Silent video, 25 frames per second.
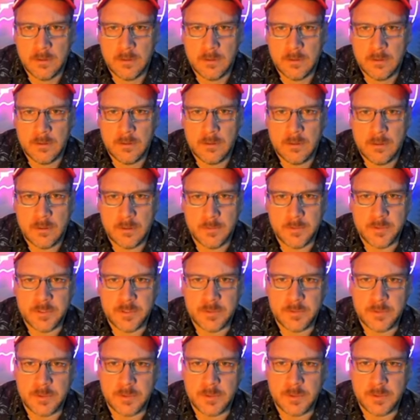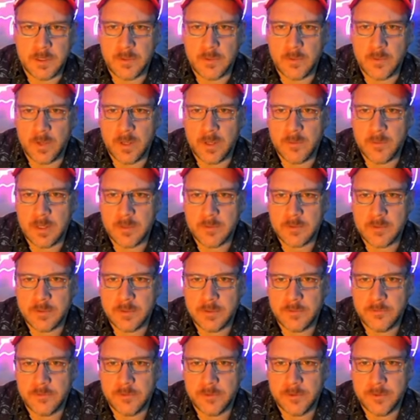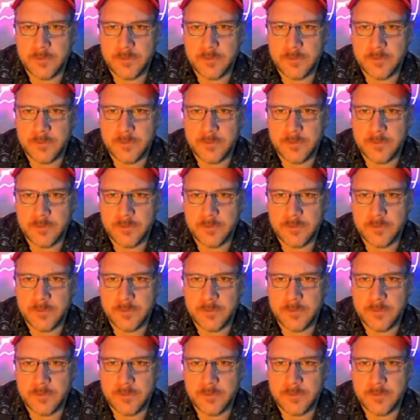Let me just pull it up on Wayback Machine for you.